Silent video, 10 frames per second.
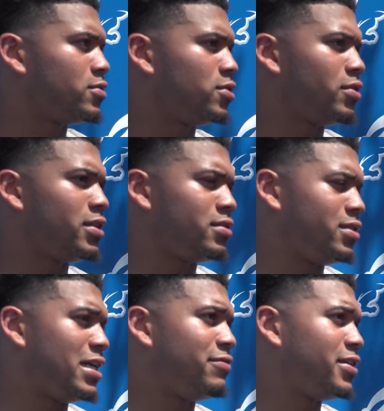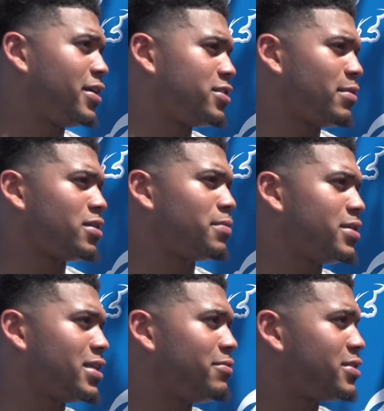You know, he definitely cares about his
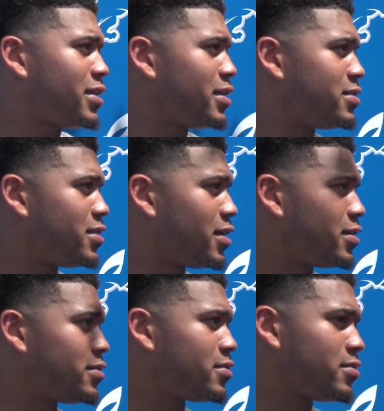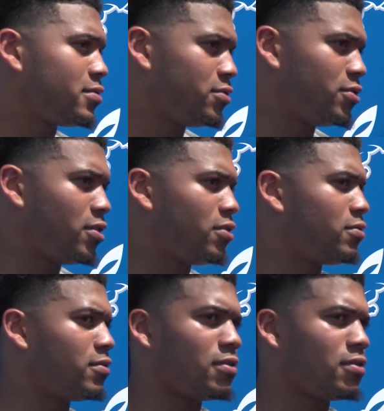players. Everything he's done, you know,